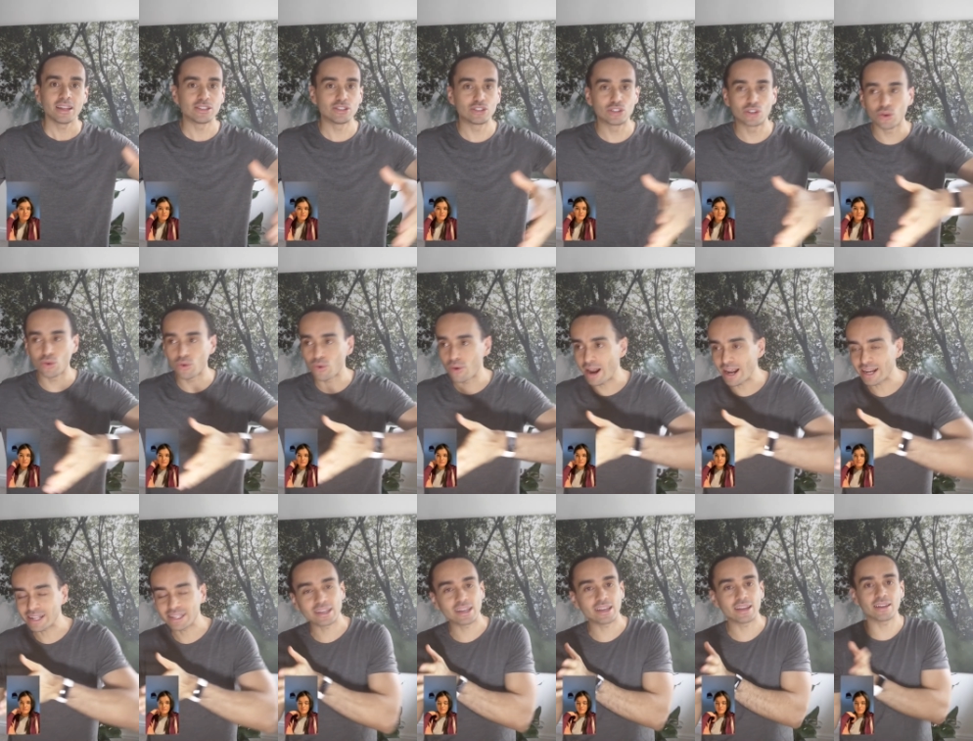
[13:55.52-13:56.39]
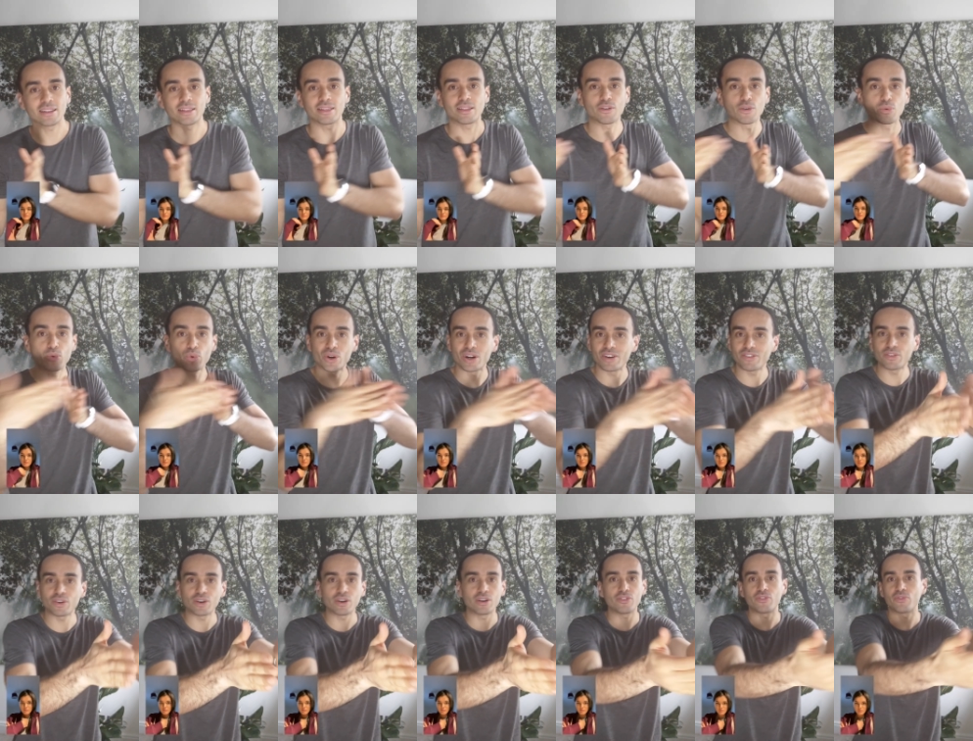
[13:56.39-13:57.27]
directing the
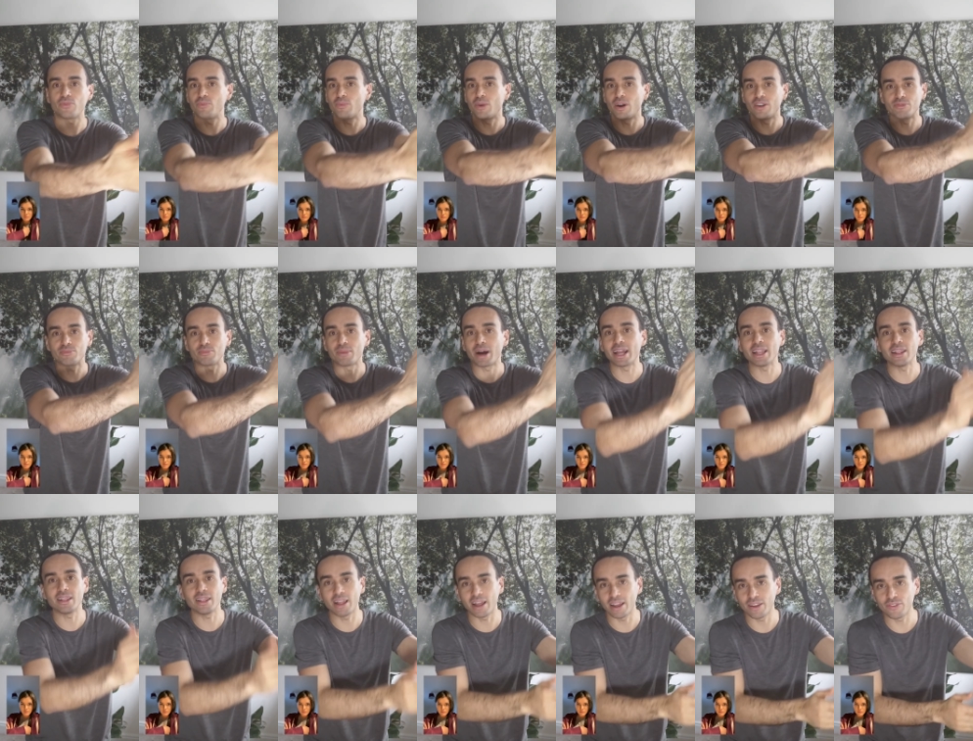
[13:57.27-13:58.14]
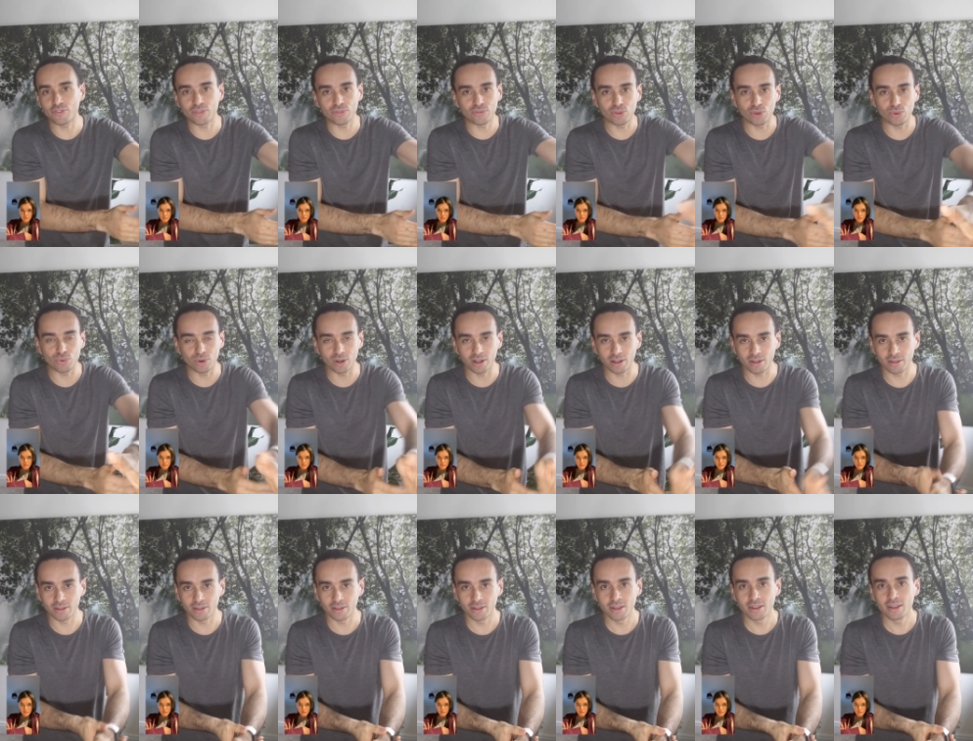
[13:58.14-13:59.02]
river of my life, if you will.
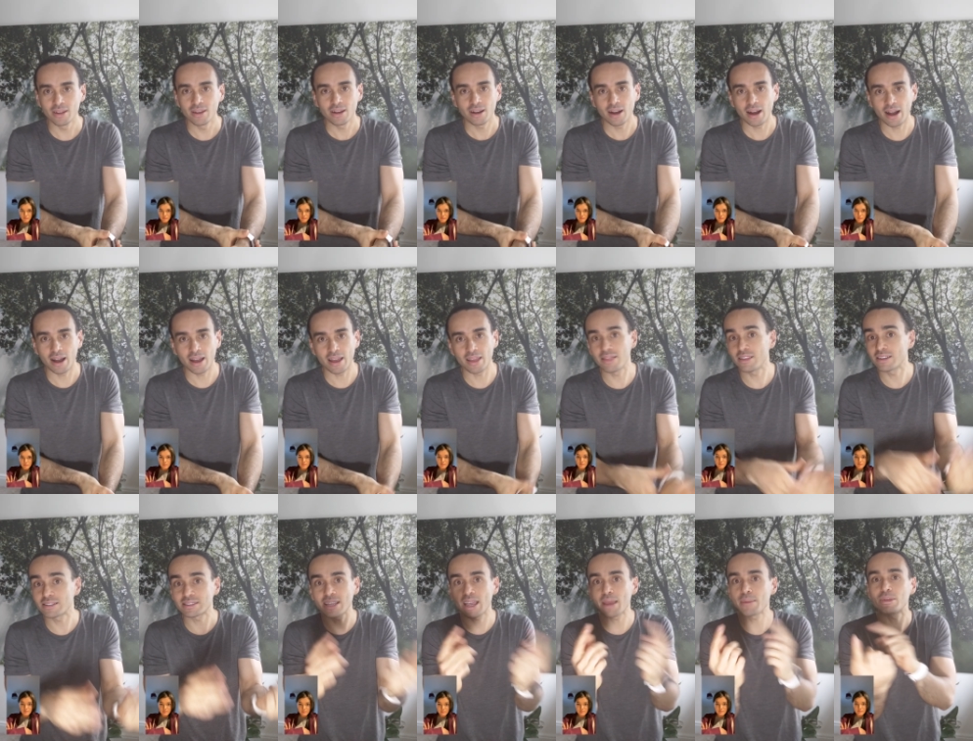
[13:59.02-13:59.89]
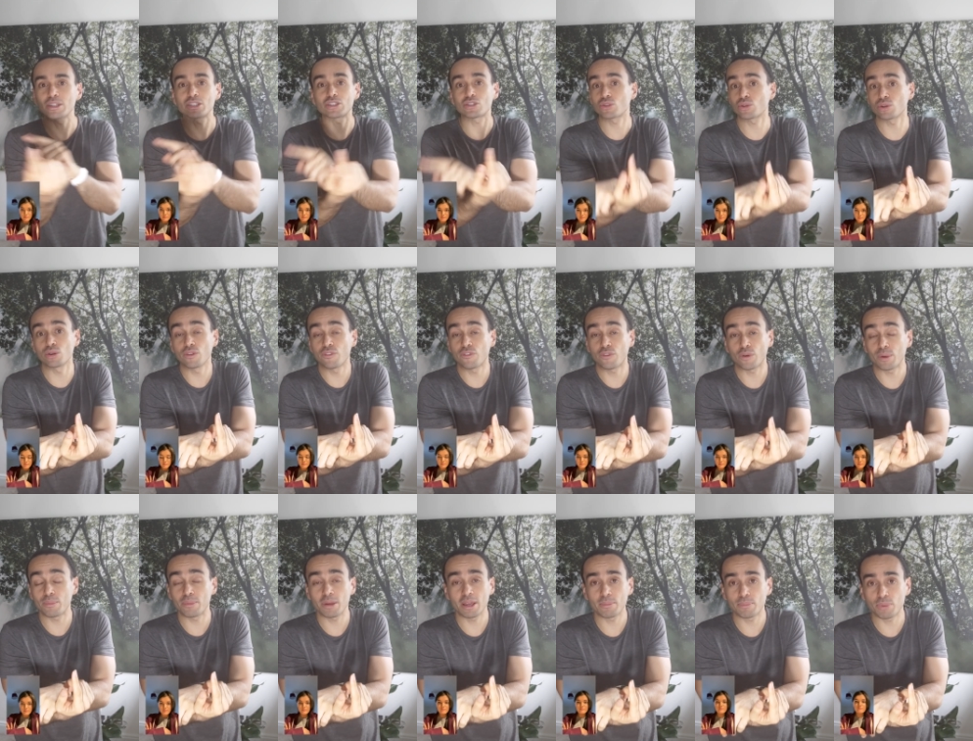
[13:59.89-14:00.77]
And the same is true for
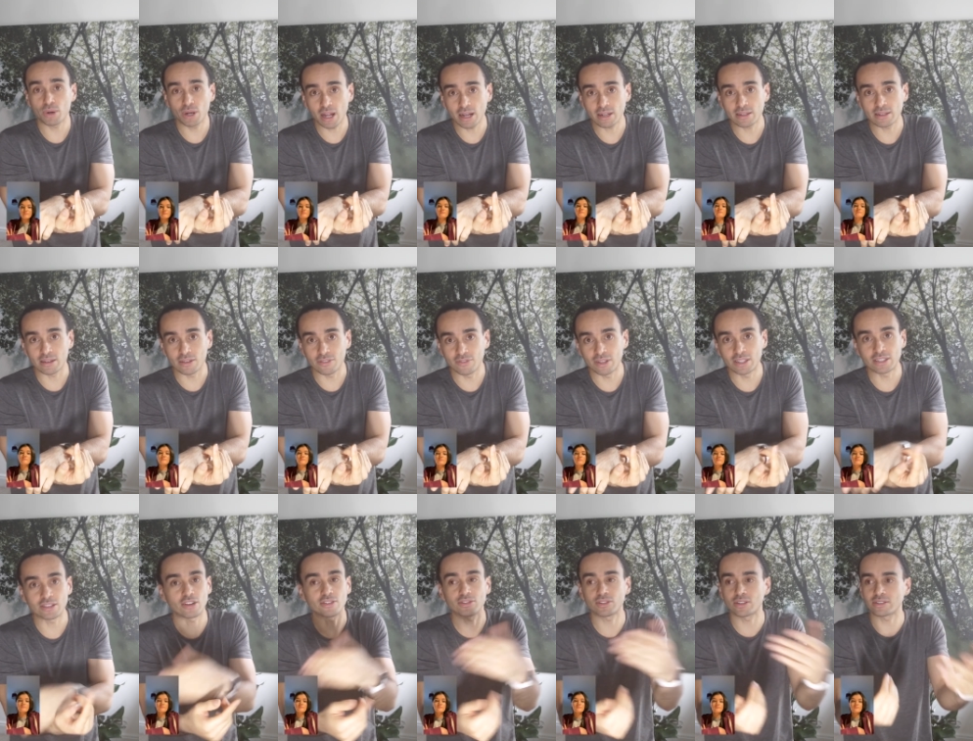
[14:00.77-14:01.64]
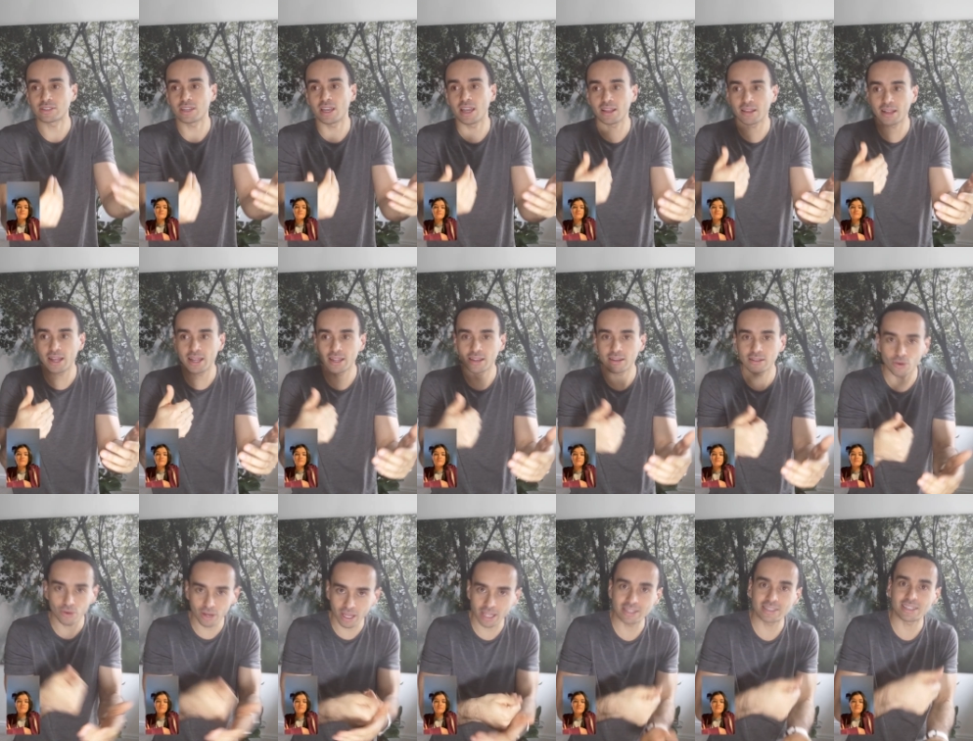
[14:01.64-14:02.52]
being productive, is also saying, like,
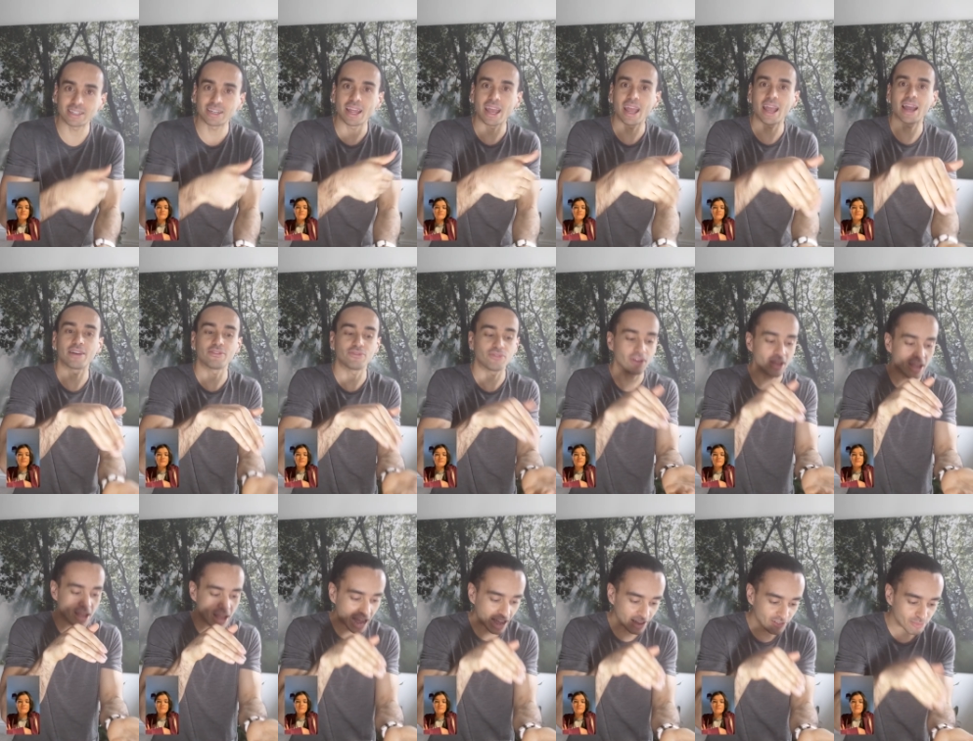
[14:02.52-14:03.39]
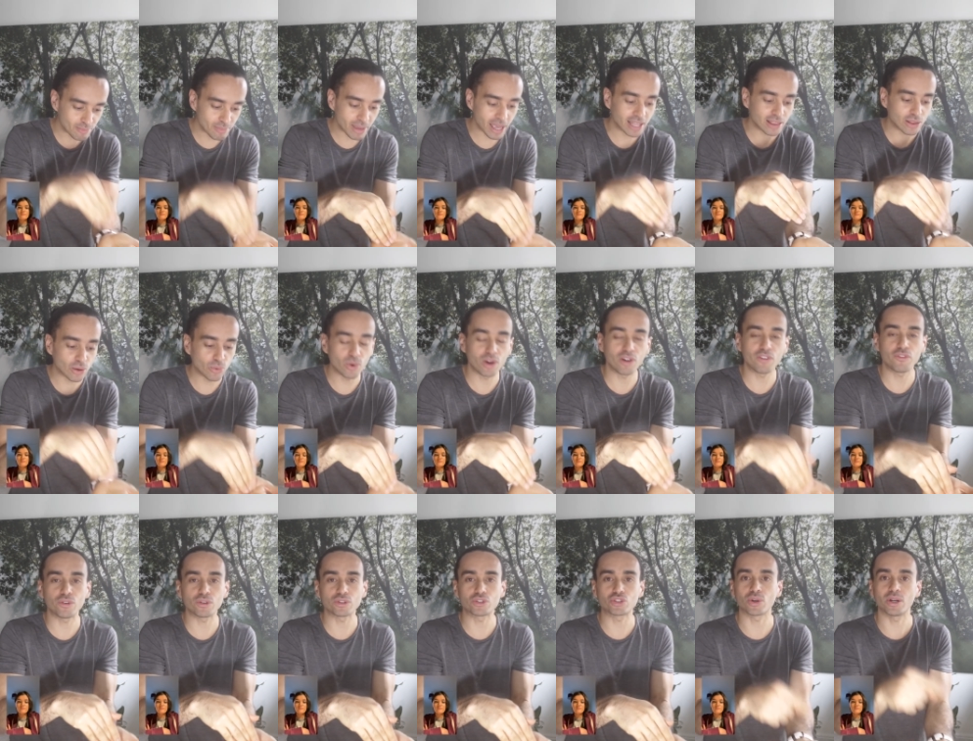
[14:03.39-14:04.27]
okay, today I've made the
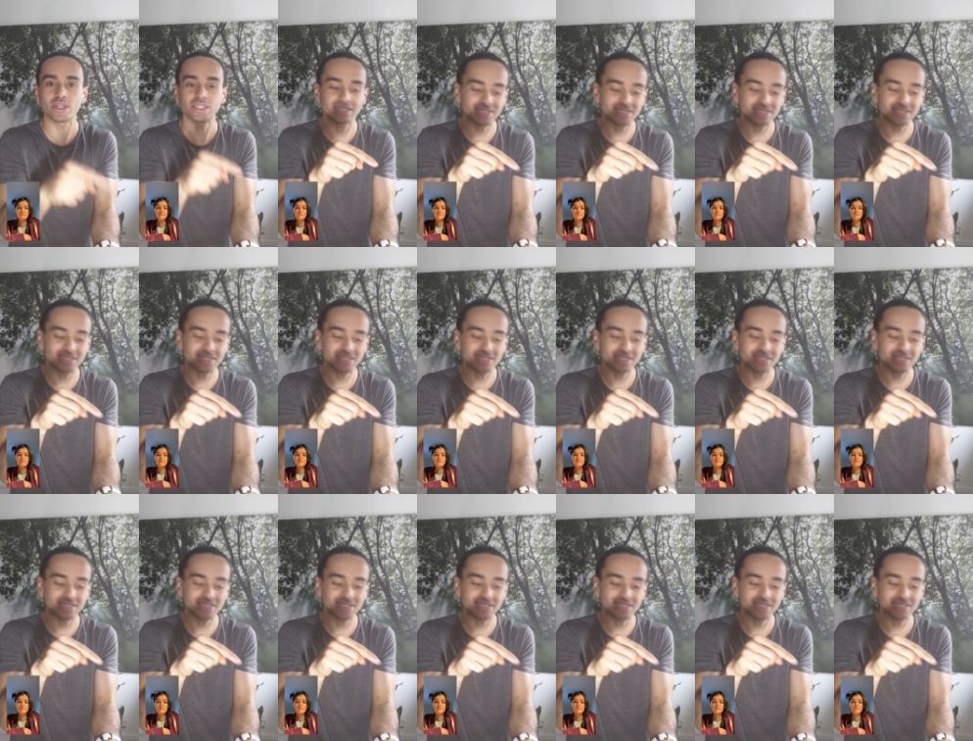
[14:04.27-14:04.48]
willful choice